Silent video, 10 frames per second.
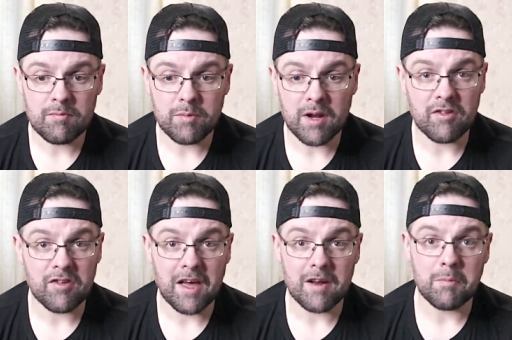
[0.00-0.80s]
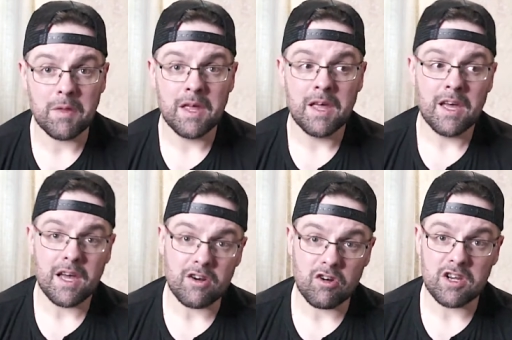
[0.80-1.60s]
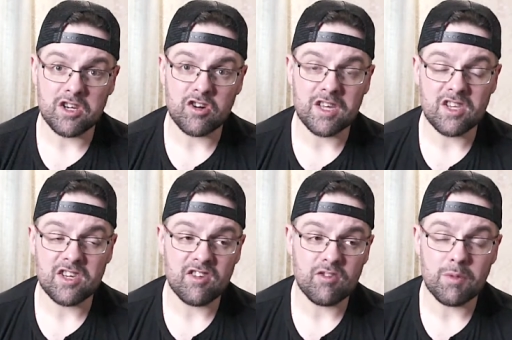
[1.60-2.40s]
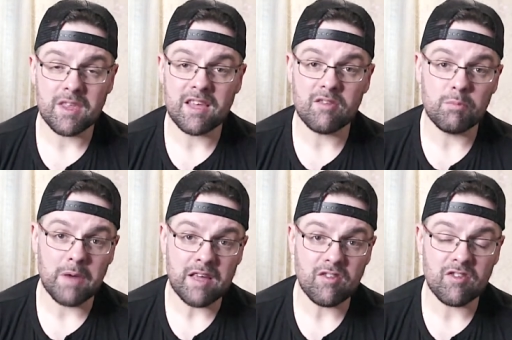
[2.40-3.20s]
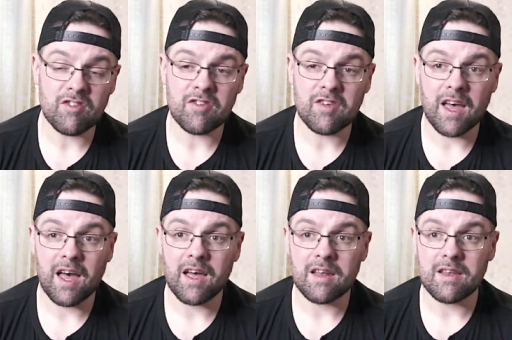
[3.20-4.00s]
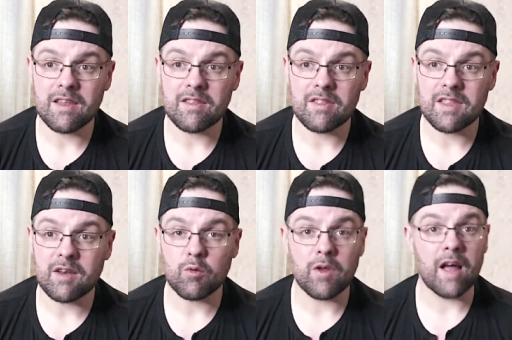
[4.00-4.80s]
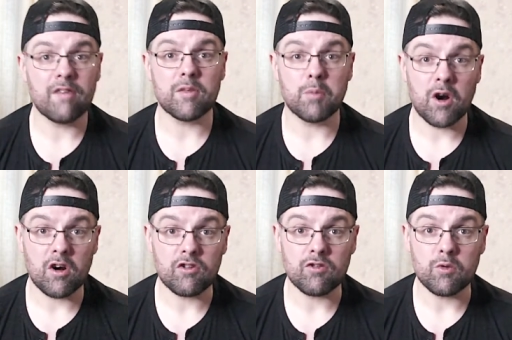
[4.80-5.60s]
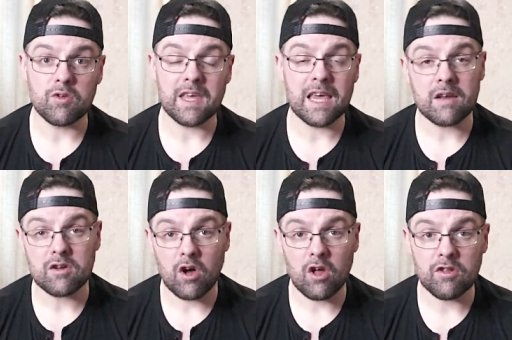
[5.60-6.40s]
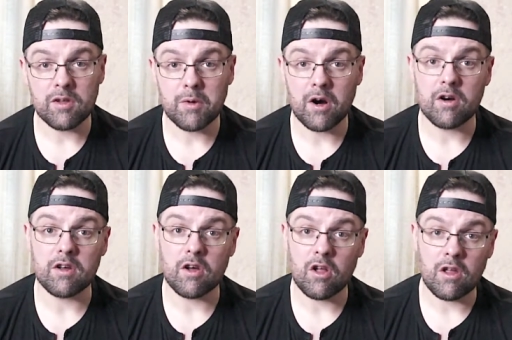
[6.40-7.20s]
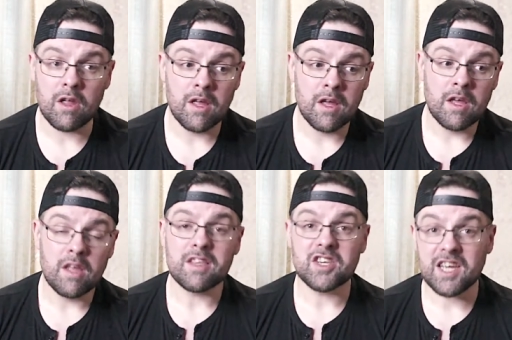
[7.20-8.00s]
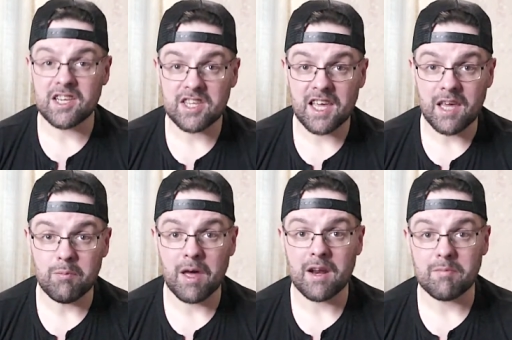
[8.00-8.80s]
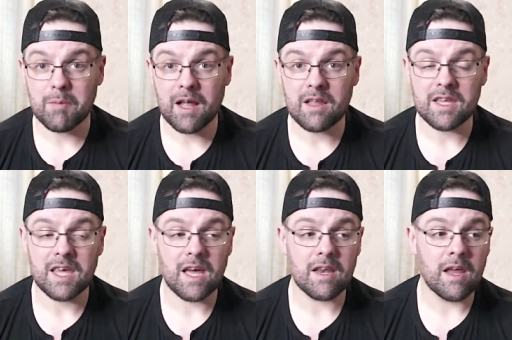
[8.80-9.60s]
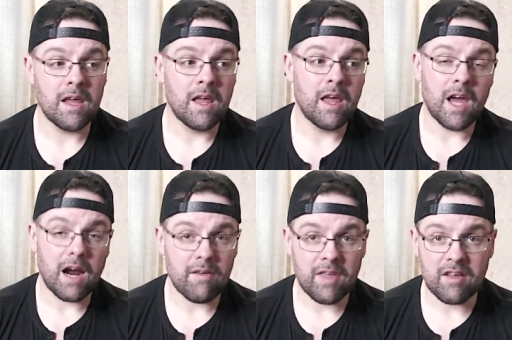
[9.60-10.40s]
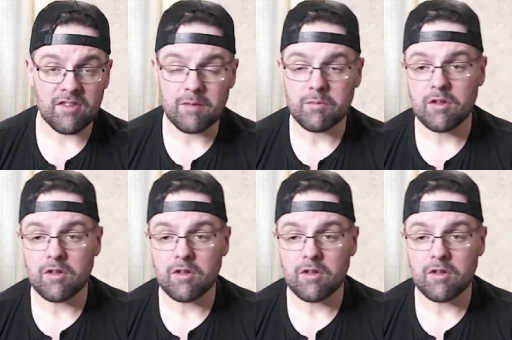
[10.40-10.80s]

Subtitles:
Prince Adam and Cringer getting chased by these beasts, and they don't have the power sword. They can't call on the power to call to change to He-Man and Battle Cat. Everything seems